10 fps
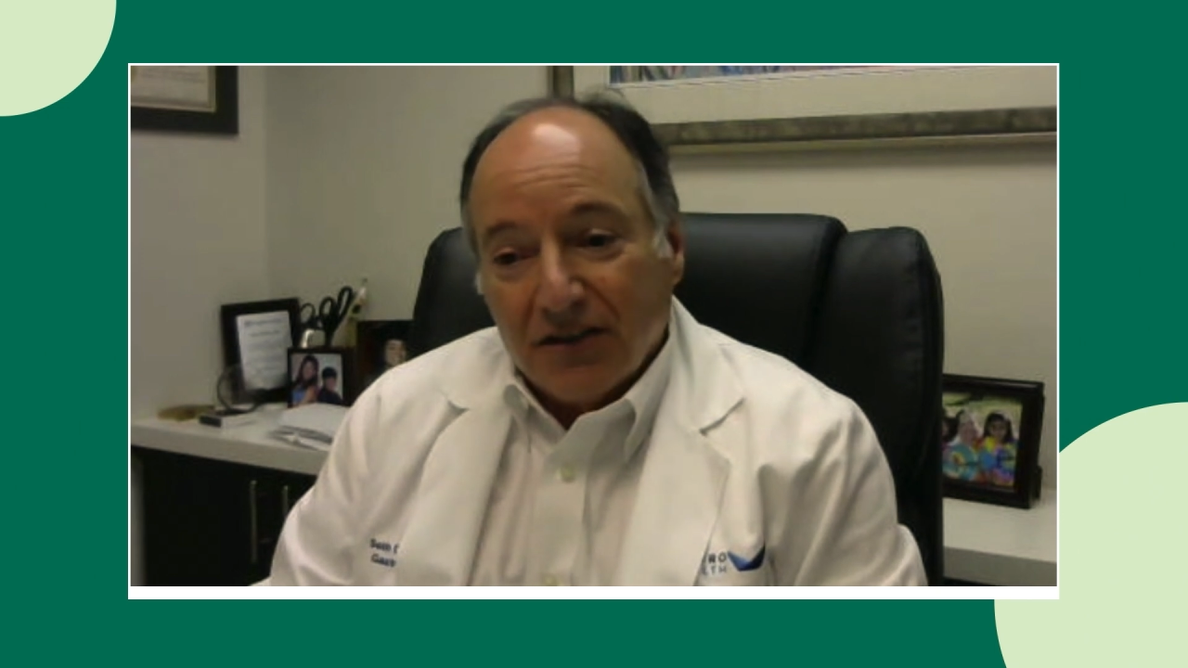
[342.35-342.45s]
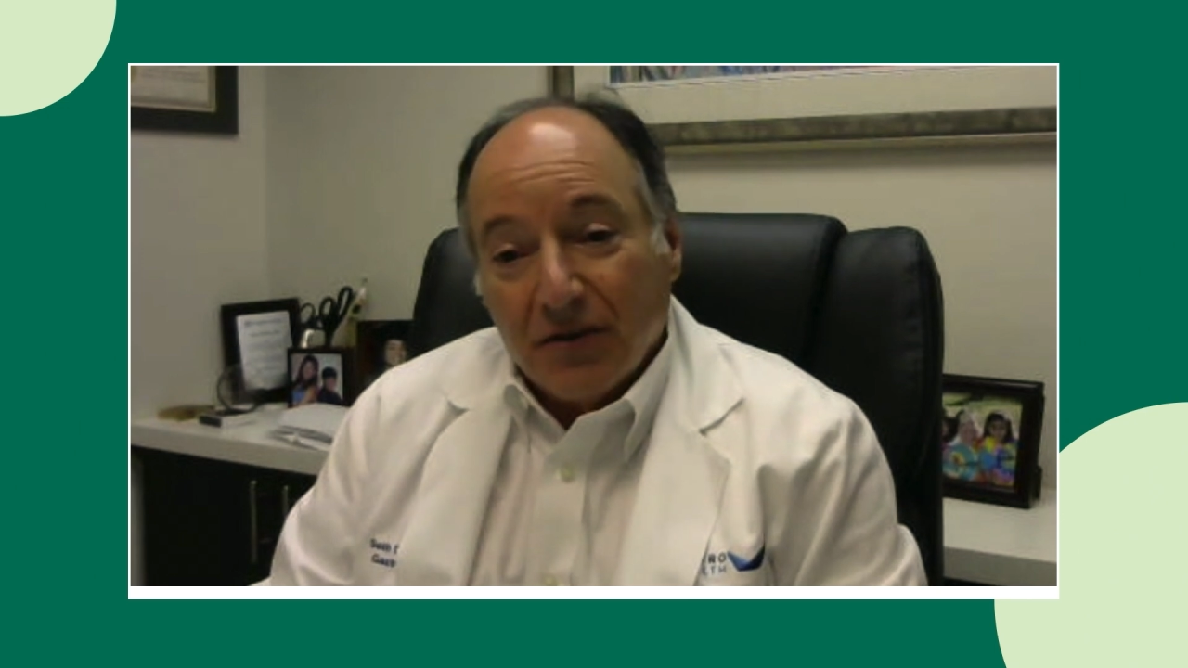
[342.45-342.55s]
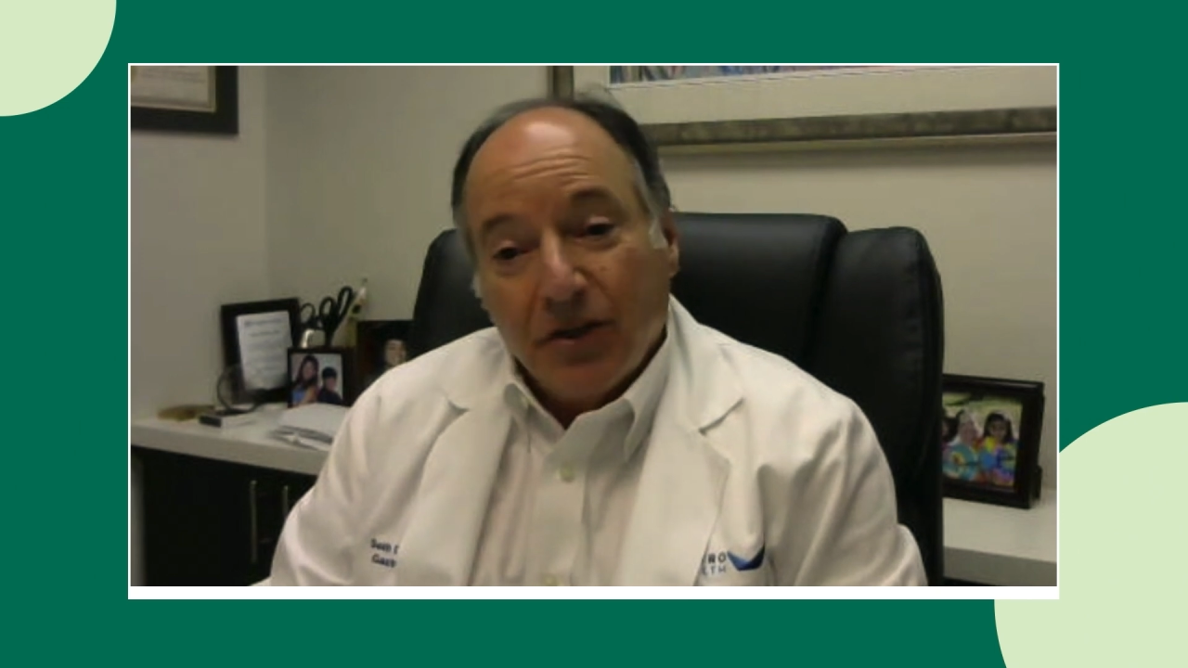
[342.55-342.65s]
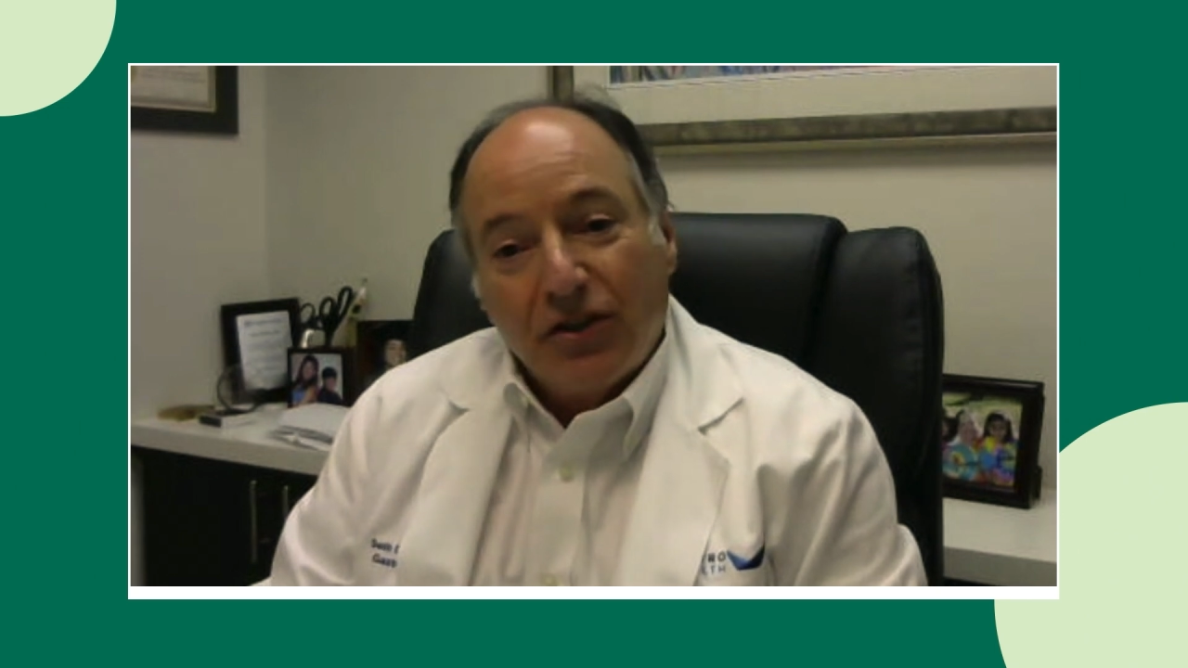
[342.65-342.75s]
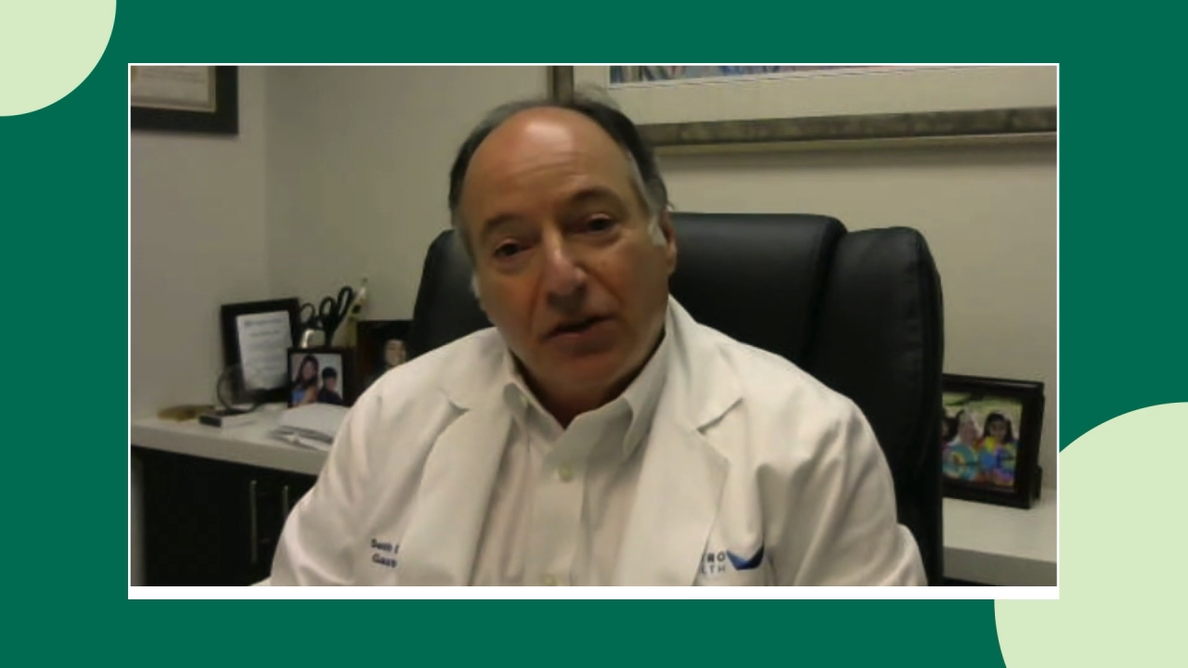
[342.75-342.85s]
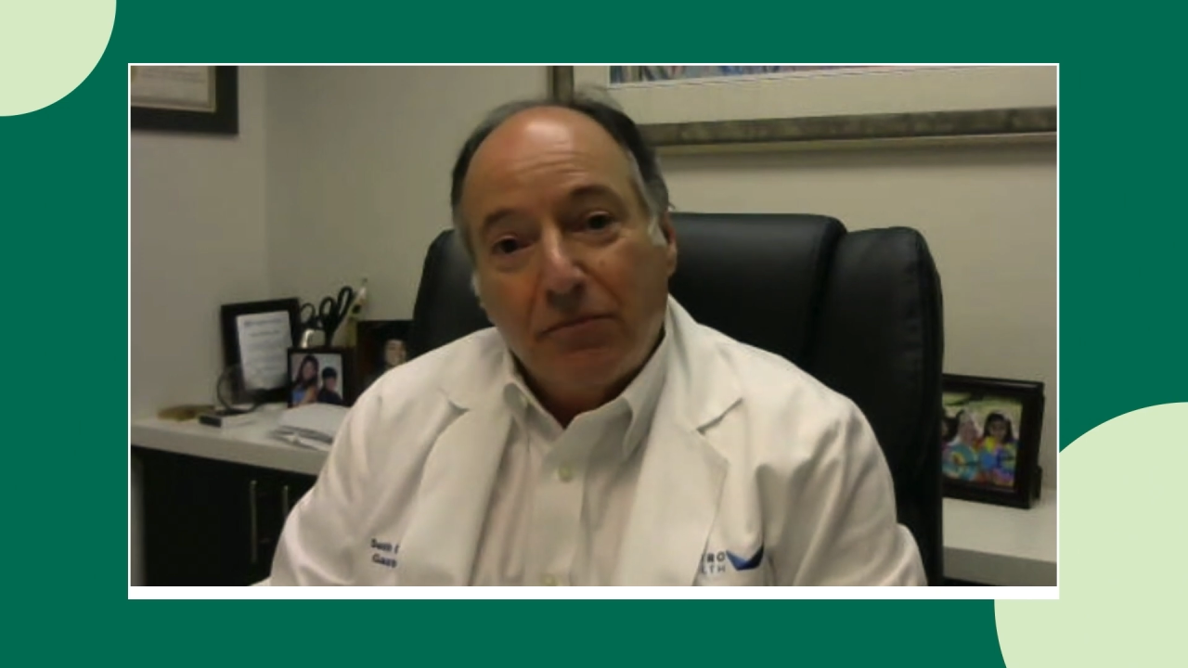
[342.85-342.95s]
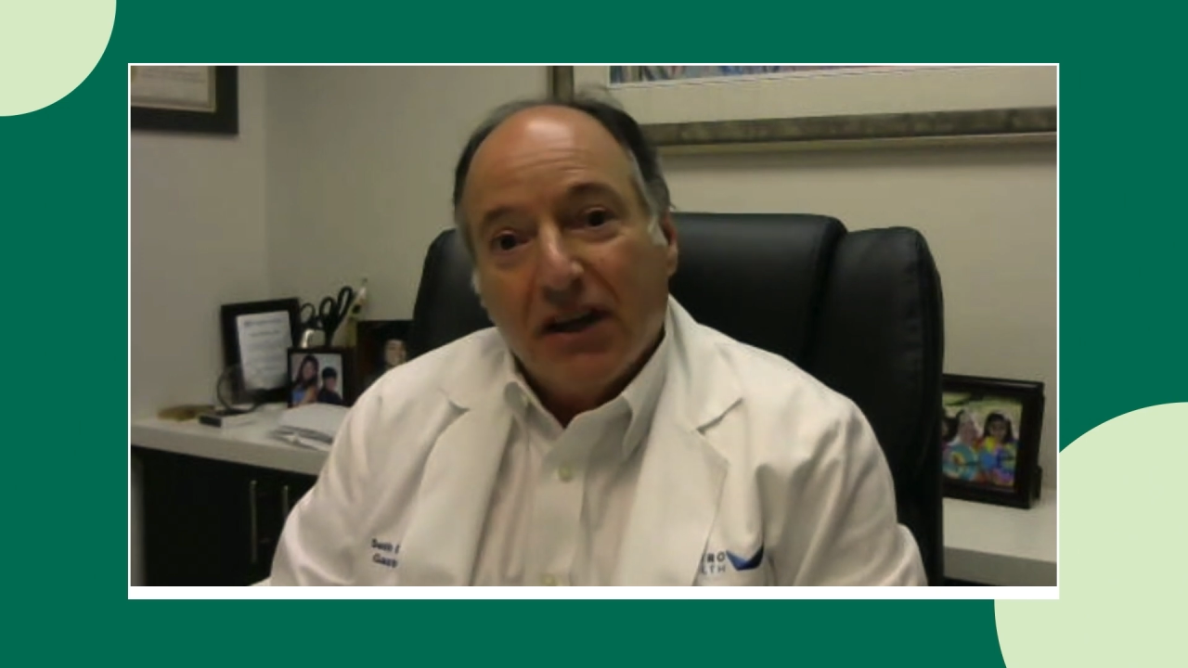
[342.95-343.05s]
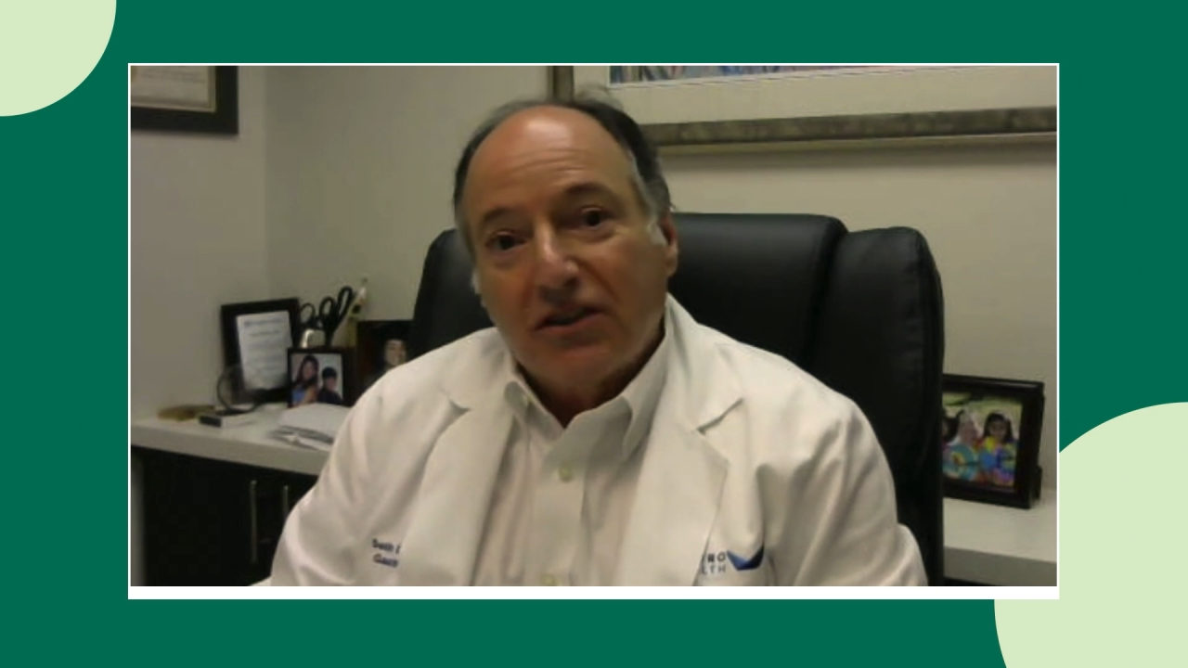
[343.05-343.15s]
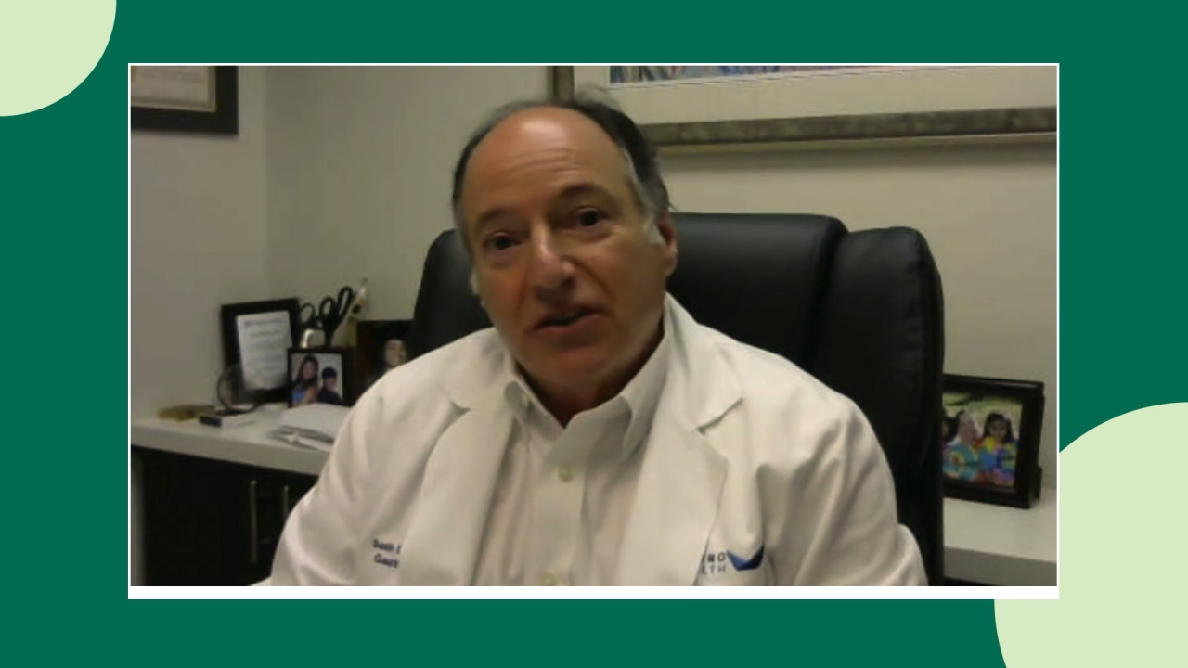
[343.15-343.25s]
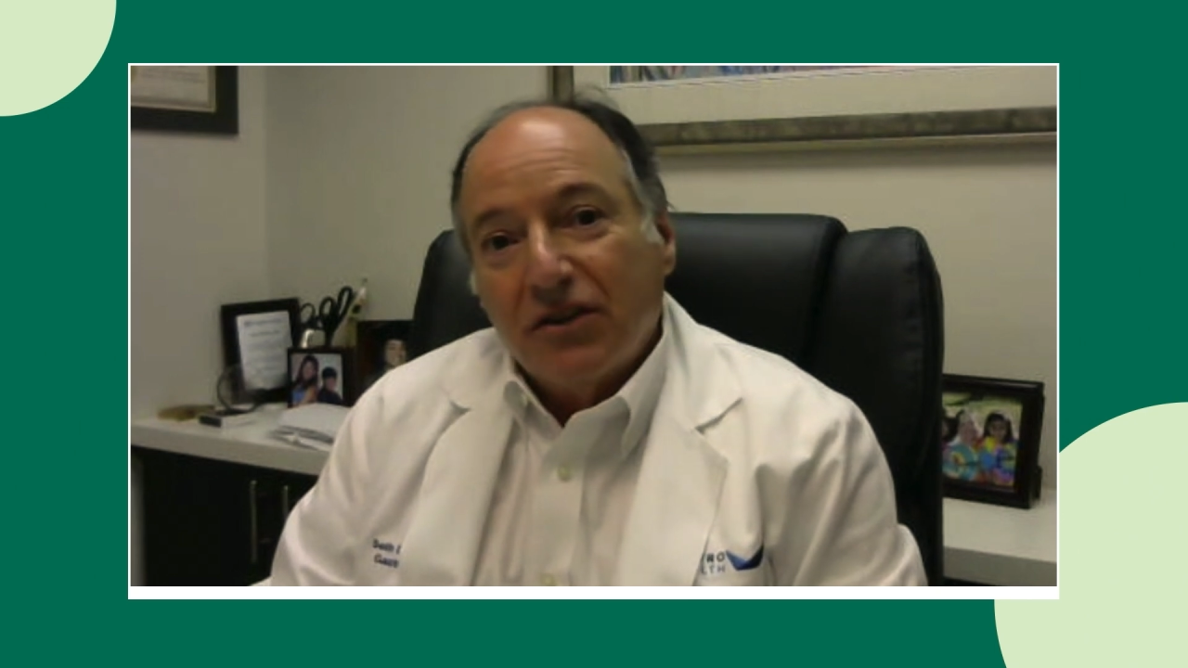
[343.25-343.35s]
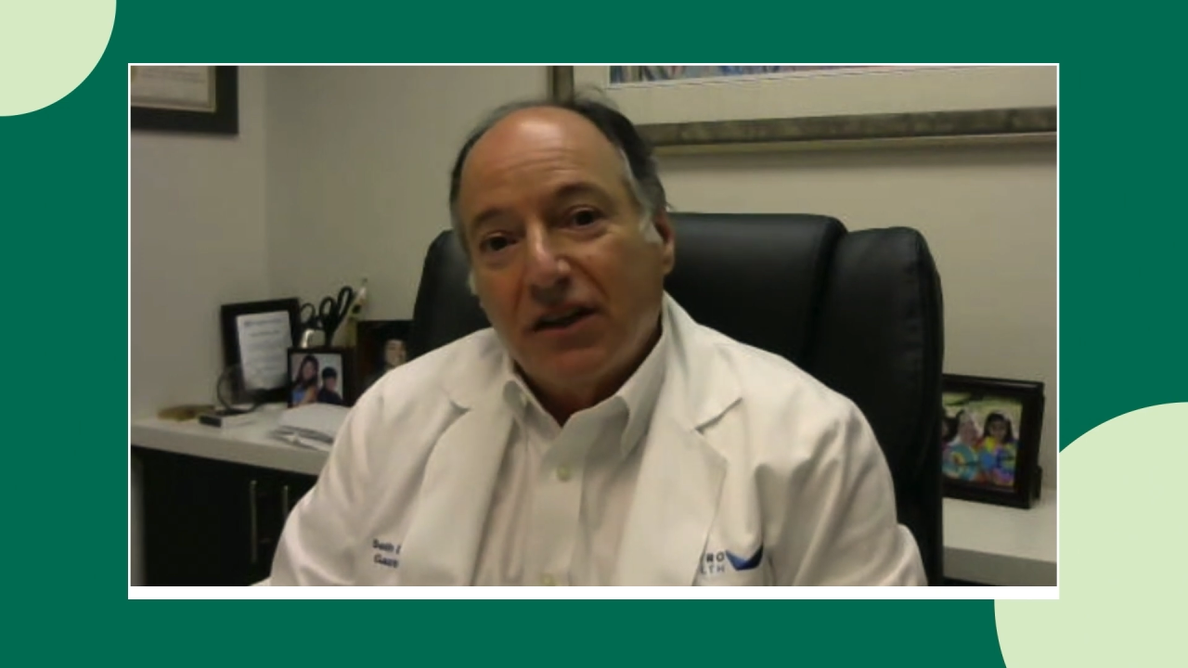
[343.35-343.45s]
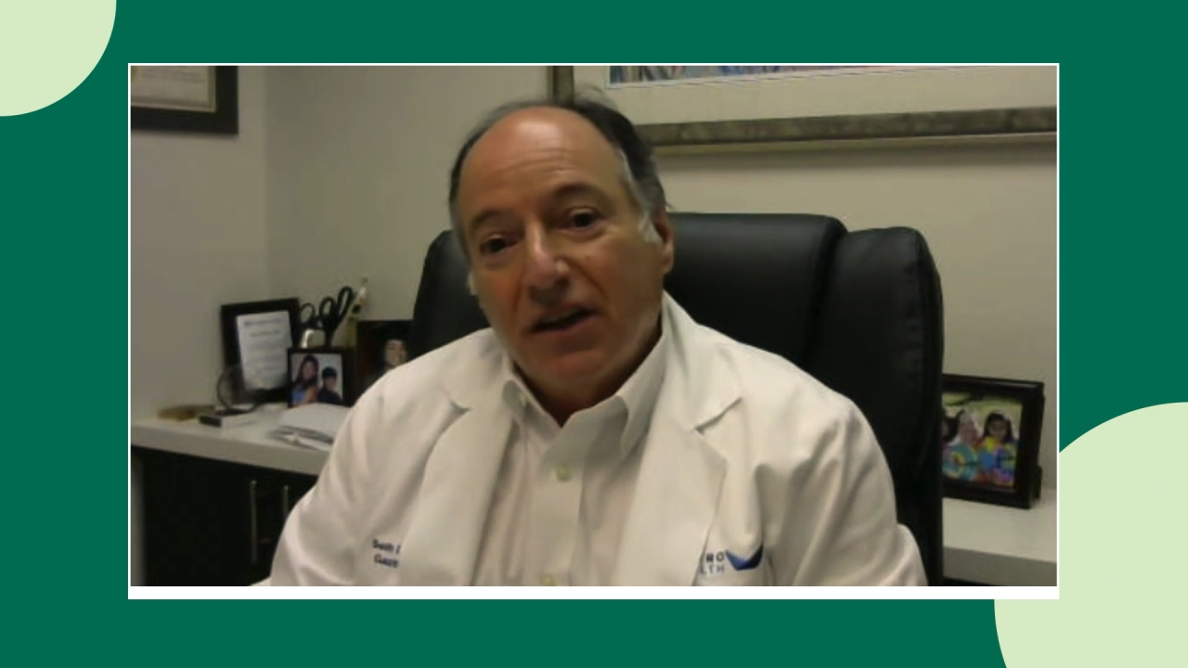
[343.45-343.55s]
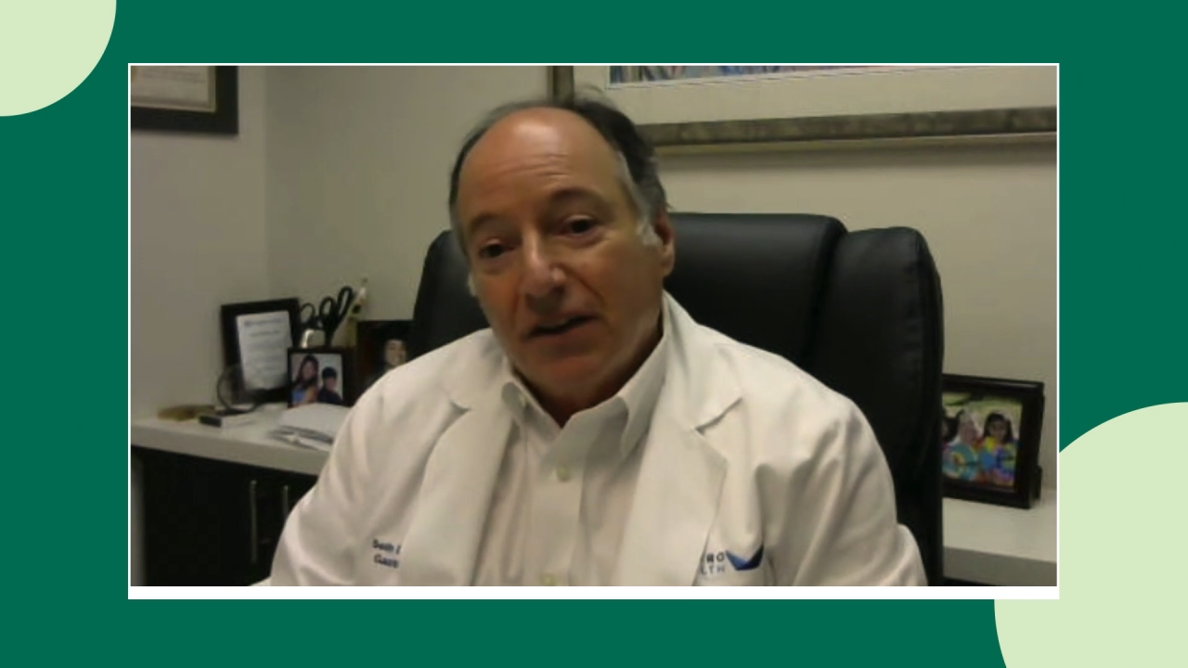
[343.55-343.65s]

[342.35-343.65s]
some of the good bacteria,